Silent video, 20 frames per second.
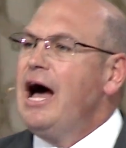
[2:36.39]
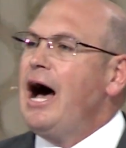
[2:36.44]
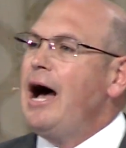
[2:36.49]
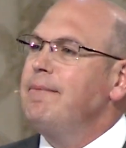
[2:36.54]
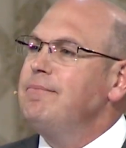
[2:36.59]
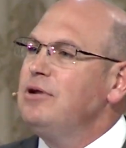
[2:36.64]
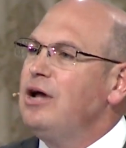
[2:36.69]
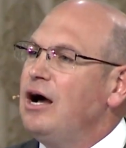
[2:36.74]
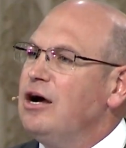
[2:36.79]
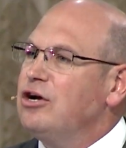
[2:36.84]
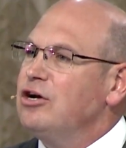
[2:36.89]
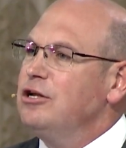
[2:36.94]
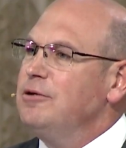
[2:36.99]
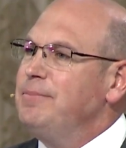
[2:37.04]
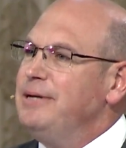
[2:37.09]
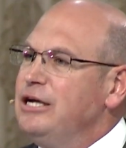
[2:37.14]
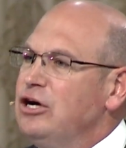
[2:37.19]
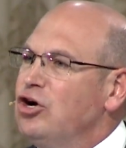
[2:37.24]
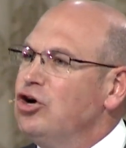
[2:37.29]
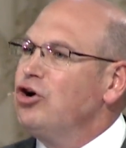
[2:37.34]
I'm not going to
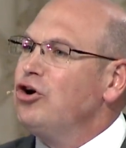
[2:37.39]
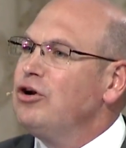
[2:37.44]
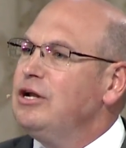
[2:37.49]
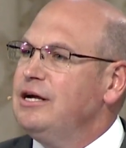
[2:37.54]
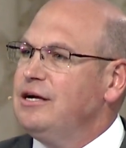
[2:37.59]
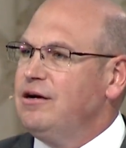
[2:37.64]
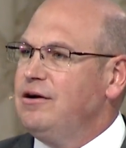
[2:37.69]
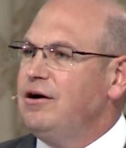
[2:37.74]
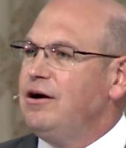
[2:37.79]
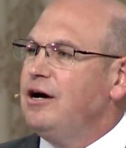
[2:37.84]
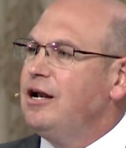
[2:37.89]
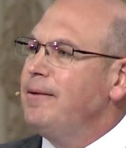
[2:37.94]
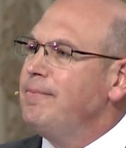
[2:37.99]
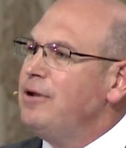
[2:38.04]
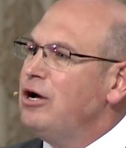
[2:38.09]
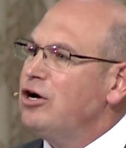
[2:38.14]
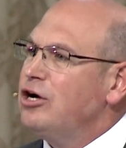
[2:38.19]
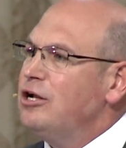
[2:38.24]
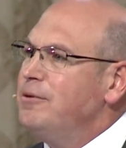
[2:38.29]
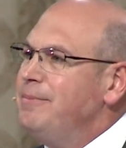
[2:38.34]
be hurt at God. I'm
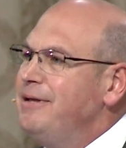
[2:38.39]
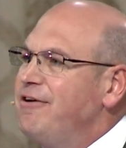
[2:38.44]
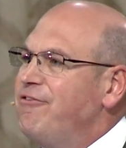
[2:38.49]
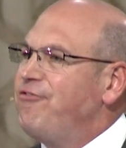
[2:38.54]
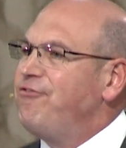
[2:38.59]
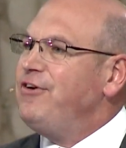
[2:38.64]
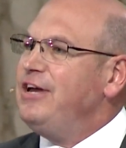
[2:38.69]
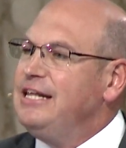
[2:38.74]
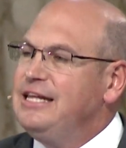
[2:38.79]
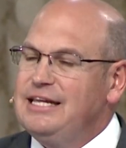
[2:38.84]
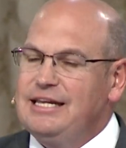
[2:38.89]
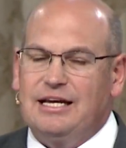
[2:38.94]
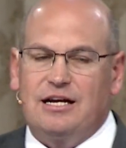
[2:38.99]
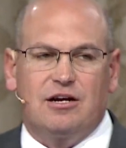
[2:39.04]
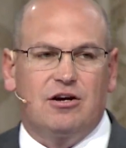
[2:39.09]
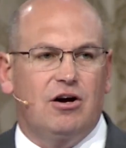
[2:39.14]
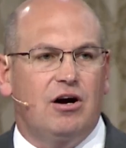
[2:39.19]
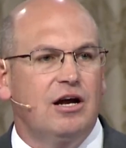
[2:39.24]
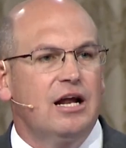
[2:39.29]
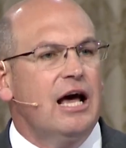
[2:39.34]
not going to be offended
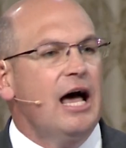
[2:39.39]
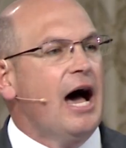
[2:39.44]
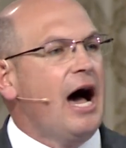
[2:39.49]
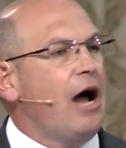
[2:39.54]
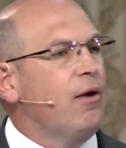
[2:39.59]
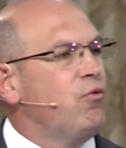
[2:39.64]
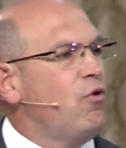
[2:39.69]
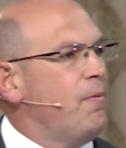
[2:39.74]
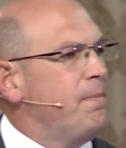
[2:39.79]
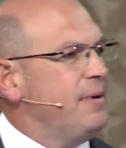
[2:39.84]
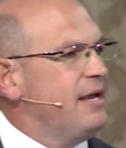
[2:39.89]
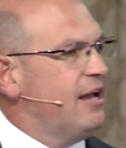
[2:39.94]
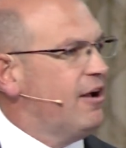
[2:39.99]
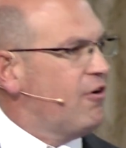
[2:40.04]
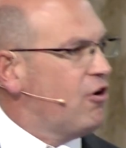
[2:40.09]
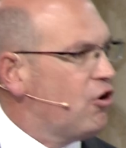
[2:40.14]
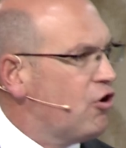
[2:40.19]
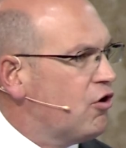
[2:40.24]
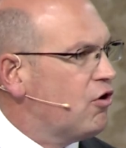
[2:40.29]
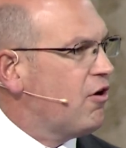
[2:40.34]
at God. I won't be a
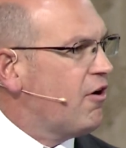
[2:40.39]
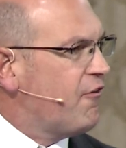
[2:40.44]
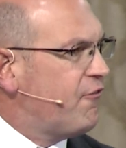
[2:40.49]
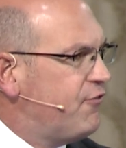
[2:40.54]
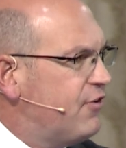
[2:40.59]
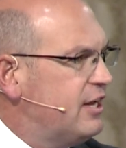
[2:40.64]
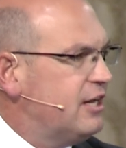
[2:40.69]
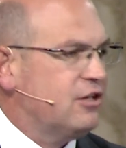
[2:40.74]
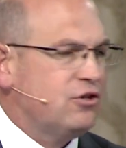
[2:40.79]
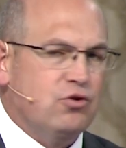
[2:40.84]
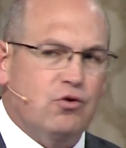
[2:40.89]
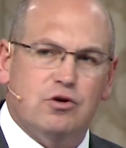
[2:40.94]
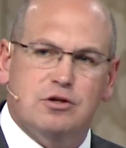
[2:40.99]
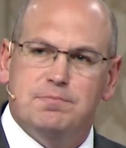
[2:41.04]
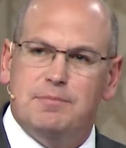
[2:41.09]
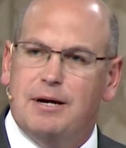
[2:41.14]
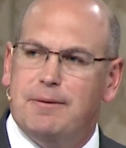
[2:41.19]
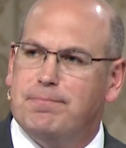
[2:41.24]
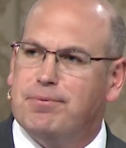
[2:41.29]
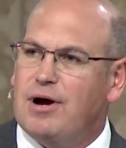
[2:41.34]
hurt or offended towards
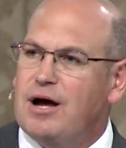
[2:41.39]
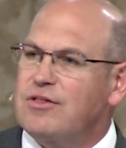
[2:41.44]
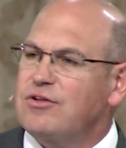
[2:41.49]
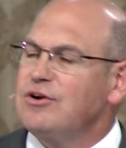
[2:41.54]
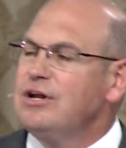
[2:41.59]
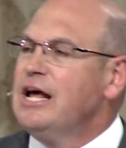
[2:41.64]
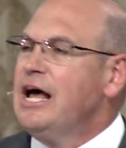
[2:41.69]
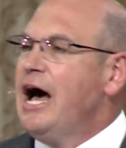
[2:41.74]
my brethren.